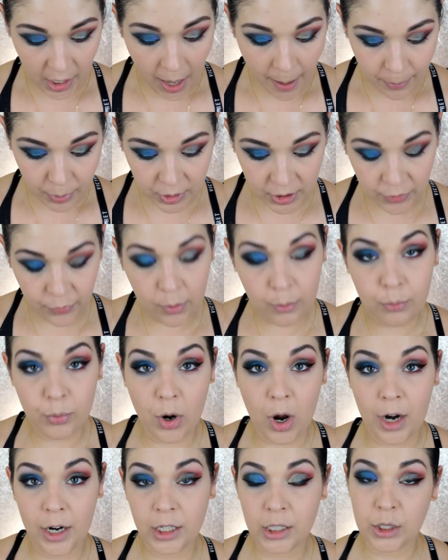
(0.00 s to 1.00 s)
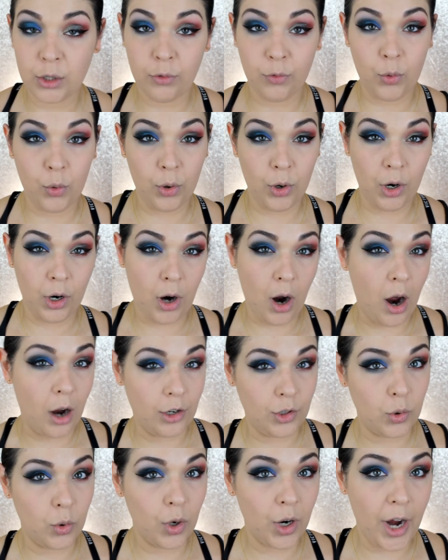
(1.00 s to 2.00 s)
couple different products for
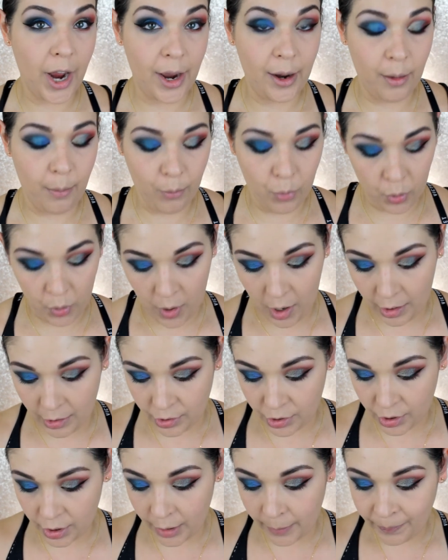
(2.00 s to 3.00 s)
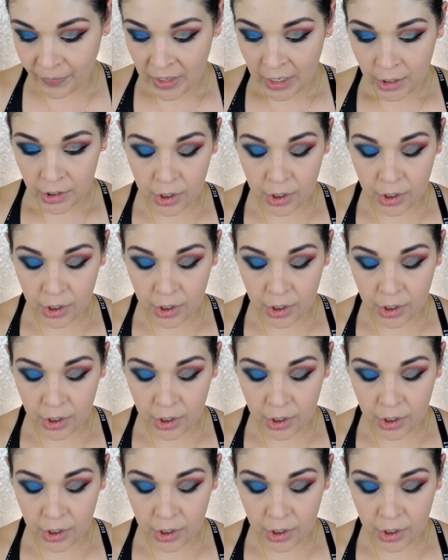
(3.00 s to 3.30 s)
contour and bronzer.